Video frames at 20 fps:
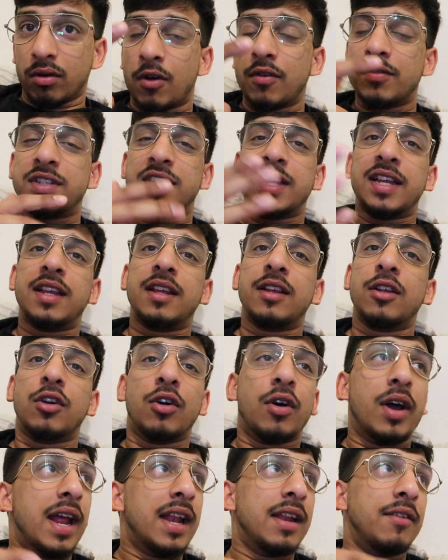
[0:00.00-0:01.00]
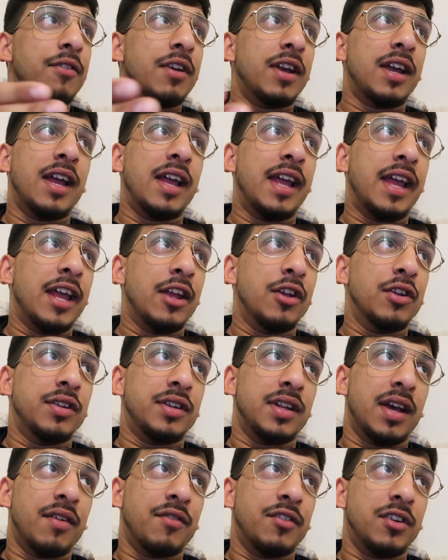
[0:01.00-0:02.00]
Obviously, you know, anything can get you
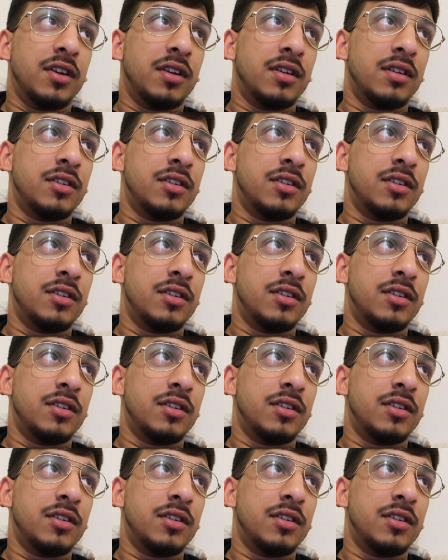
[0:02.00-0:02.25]
into heaven.